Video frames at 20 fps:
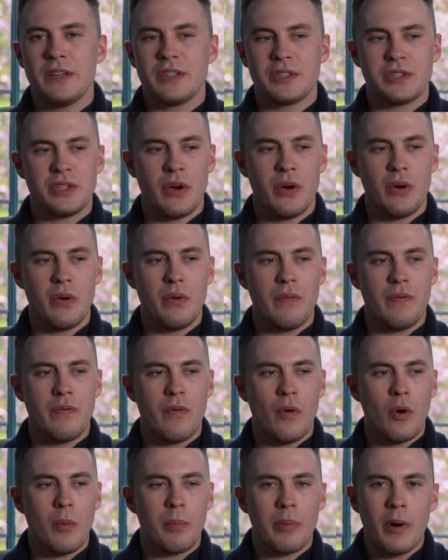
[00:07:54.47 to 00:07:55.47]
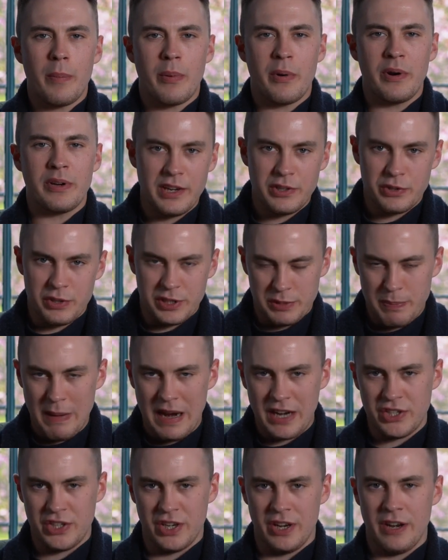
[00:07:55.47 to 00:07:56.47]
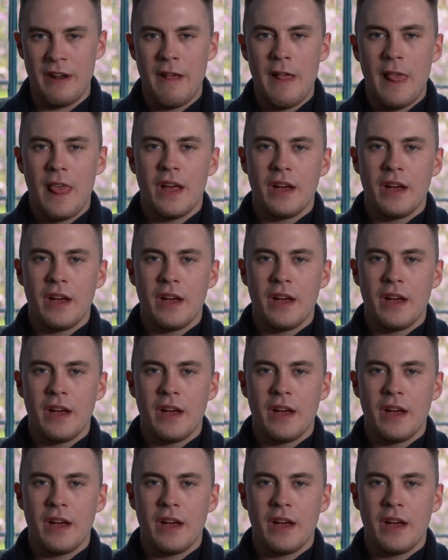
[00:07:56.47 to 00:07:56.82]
So for proper introspection,